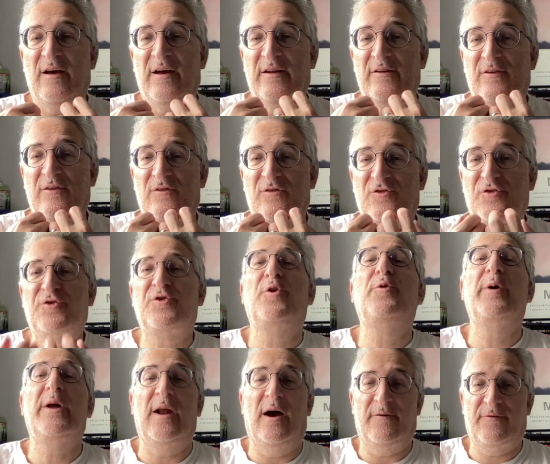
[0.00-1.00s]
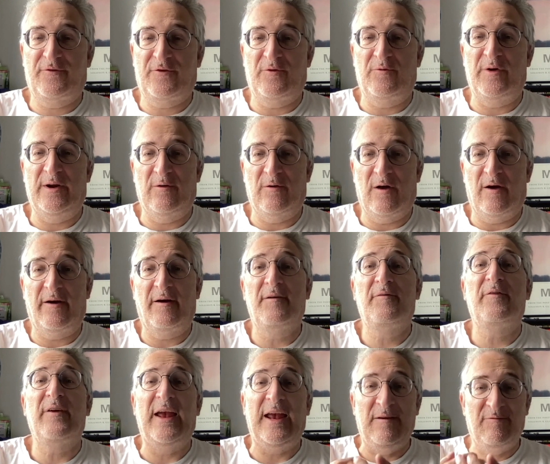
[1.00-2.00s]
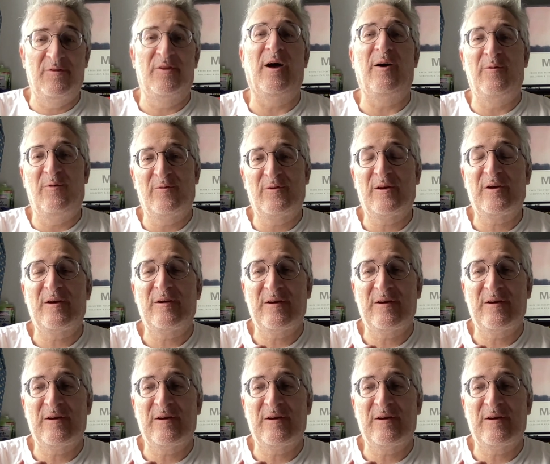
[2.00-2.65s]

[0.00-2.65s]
and true enough to real life, even though